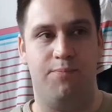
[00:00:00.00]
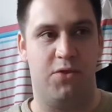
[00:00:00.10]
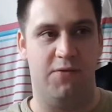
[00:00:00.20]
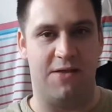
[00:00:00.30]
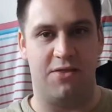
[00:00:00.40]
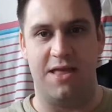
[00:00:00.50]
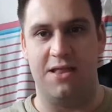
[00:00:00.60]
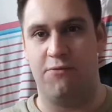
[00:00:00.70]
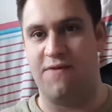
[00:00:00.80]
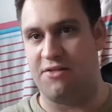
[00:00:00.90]

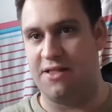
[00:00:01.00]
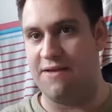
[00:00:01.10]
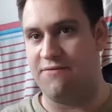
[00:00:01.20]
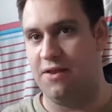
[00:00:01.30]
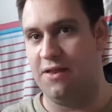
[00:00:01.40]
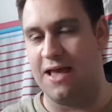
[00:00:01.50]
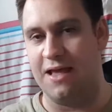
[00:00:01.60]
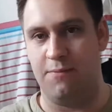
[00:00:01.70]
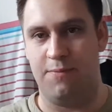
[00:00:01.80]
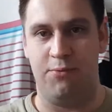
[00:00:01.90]
2010, 2011 in the
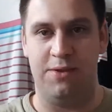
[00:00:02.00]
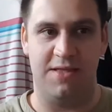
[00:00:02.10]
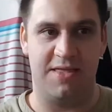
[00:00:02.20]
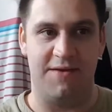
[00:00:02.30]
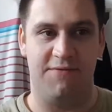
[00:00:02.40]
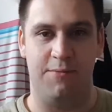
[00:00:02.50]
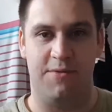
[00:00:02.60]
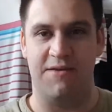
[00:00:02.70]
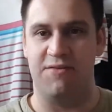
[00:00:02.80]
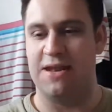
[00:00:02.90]
case of between film
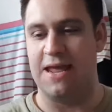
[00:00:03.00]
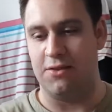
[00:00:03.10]
7 and